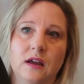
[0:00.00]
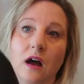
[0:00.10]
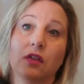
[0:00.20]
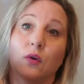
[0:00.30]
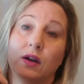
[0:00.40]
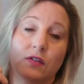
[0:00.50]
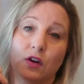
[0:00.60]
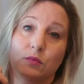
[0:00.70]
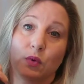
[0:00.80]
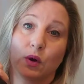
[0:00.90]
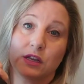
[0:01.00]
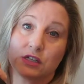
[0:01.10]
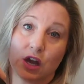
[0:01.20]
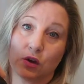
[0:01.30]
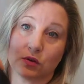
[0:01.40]
Although I've heard point
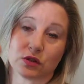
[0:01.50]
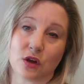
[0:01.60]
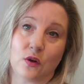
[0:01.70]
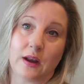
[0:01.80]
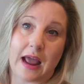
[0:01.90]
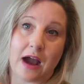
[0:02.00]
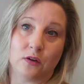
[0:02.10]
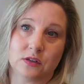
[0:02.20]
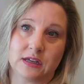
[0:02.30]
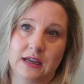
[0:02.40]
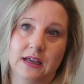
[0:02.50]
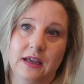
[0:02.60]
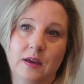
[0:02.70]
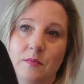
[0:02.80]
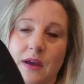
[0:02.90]
toes are going out,
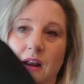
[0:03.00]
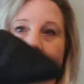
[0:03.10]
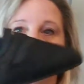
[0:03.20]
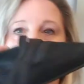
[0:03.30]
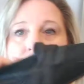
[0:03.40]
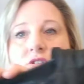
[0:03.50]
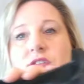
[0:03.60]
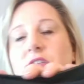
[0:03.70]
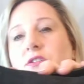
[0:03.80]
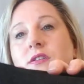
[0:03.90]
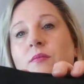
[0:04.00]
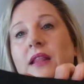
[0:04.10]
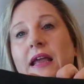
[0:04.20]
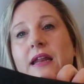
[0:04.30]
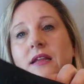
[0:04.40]
but I'm sure there's still some
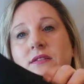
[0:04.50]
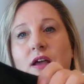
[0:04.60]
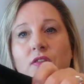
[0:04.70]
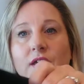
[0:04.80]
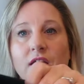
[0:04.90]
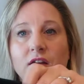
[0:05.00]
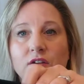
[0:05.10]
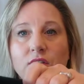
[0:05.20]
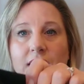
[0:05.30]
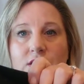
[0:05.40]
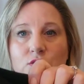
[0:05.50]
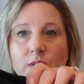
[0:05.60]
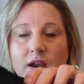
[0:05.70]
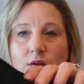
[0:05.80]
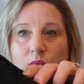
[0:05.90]
ladies out there who like to
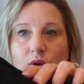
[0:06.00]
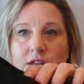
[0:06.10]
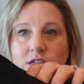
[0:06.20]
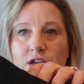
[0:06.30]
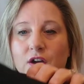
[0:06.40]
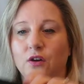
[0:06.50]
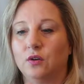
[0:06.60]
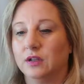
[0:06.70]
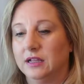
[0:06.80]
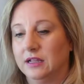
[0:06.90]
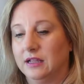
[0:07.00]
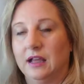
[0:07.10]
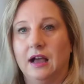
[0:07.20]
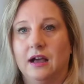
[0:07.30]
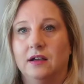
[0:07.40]
wear a point toe
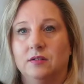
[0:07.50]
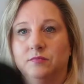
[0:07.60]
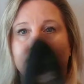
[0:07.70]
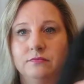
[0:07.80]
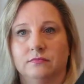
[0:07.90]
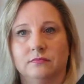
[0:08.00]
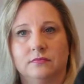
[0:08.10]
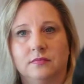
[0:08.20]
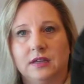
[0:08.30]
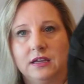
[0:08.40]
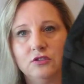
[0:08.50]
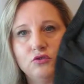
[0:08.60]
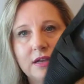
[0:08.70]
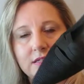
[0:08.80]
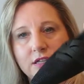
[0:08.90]
um,
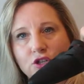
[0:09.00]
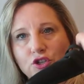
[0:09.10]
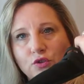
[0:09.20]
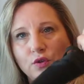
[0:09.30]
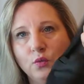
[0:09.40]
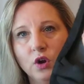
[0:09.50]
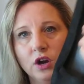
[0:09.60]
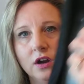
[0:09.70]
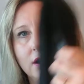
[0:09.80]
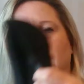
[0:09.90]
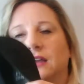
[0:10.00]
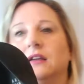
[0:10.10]
dressy shoe to work.